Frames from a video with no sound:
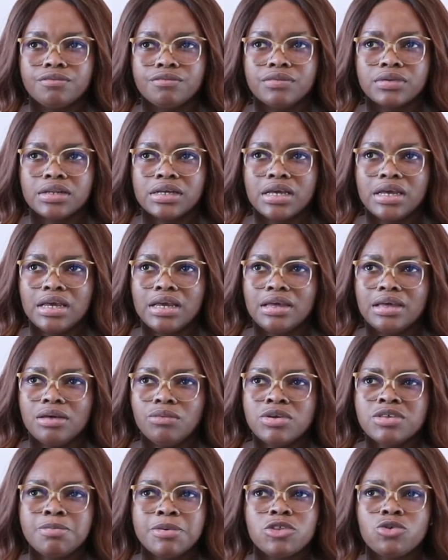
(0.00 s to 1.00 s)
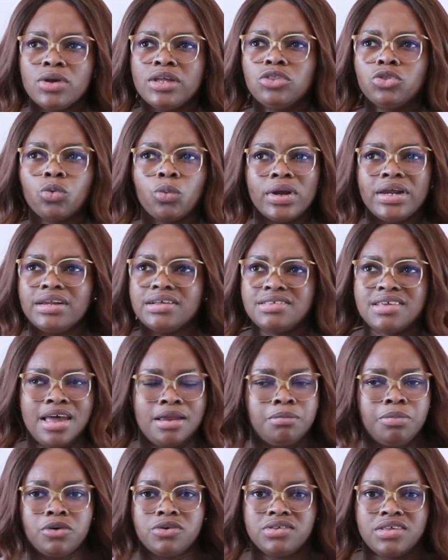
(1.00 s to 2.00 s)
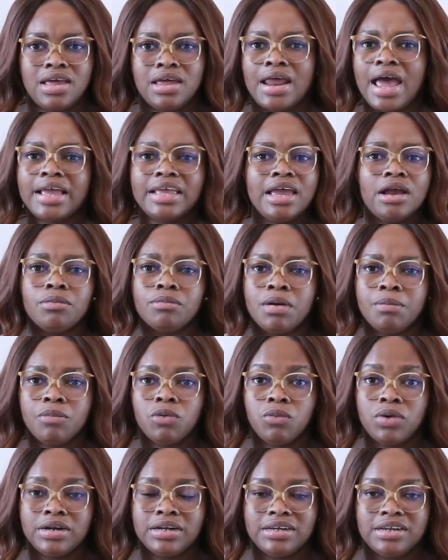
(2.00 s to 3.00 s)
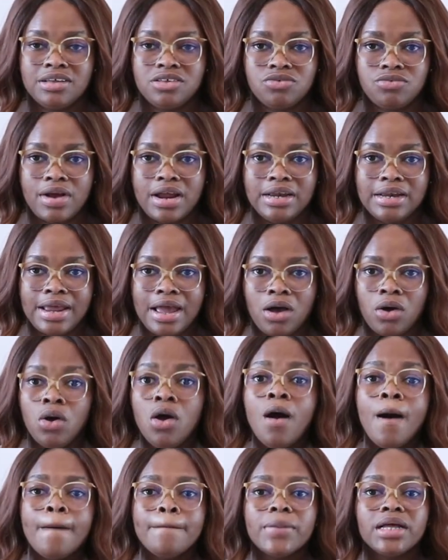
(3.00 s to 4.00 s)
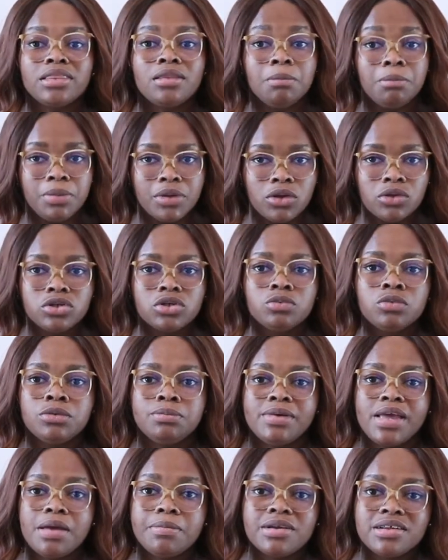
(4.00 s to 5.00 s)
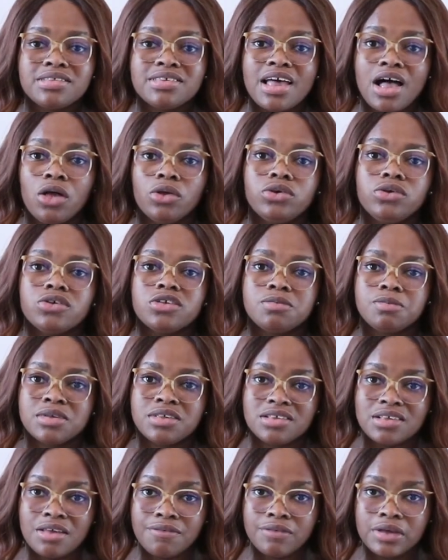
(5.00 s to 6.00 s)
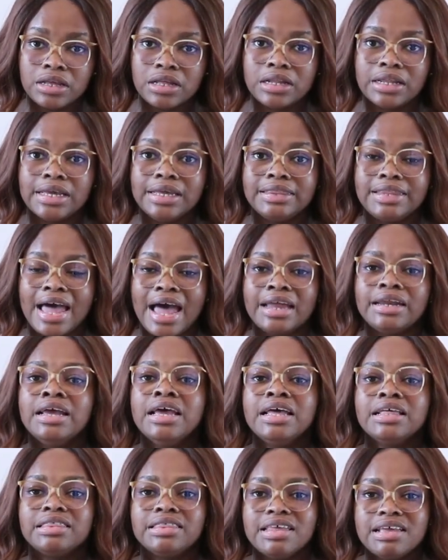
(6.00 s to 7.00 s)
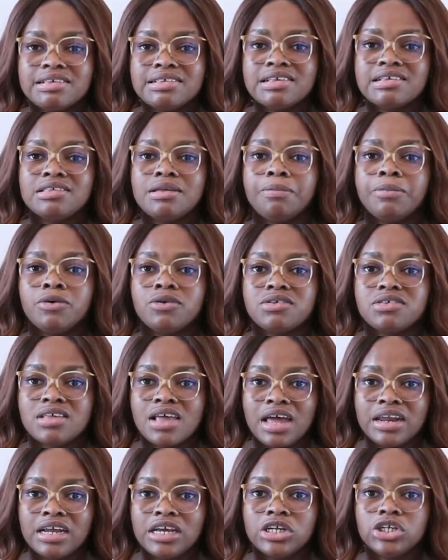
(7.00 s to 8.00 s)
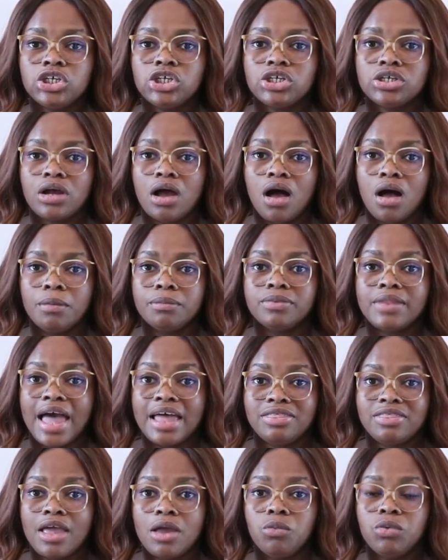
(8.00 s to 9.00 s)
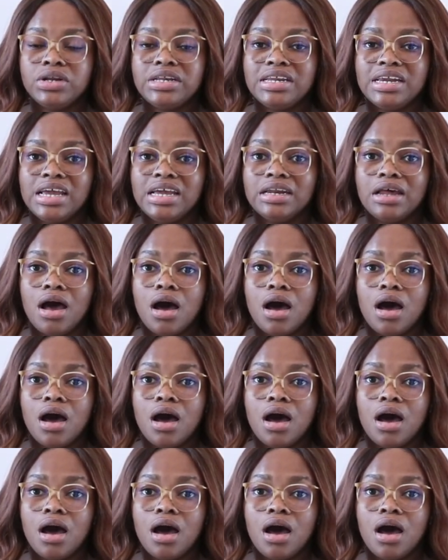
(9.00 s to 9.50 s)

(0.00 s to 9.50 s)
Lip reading: between 3 to 10%. I can't remember what it is right now, but the builder would be able to tell you specifically that this is the percentage that they would need